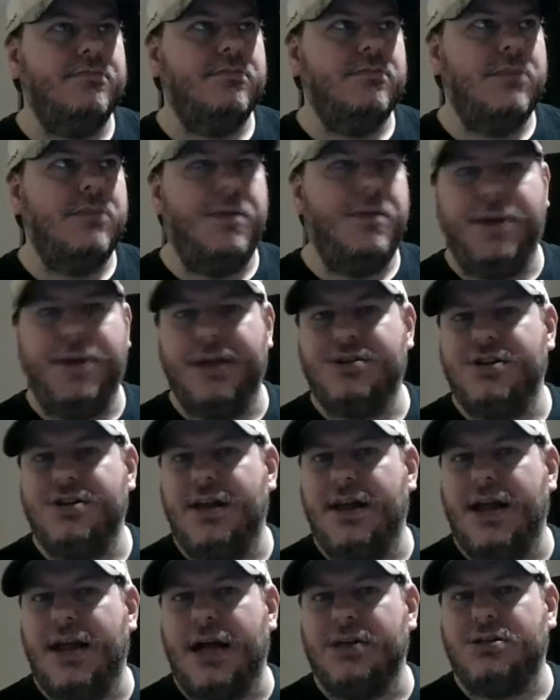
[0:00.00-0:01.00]
The picture
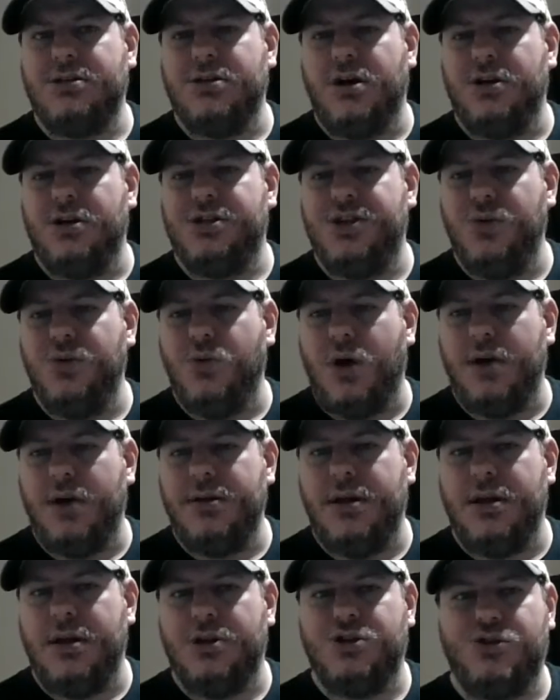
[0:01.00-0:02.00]
that I saw, she
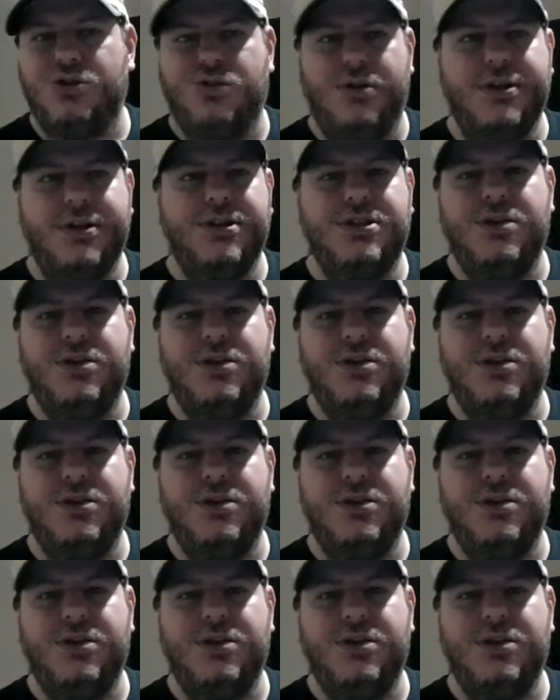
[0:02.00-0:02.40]
wasn't in a tree.